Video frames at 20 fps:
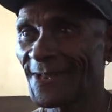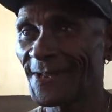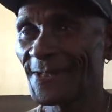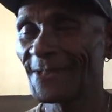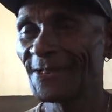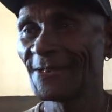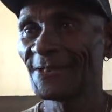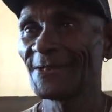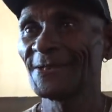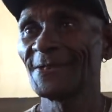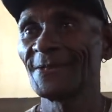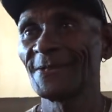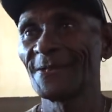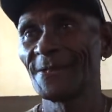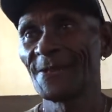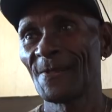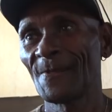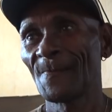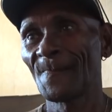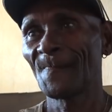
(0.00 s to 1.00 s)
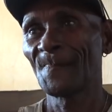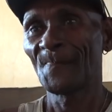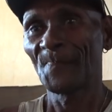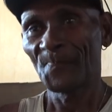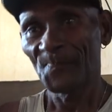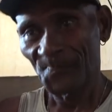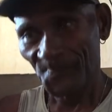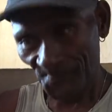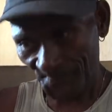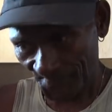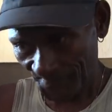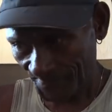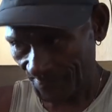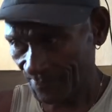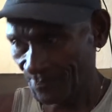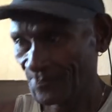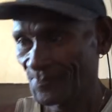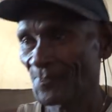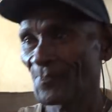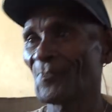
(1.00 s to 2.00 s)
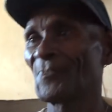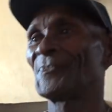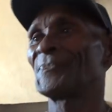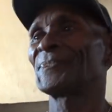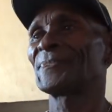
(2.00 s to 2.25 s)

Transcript: So, welcome, feel like home.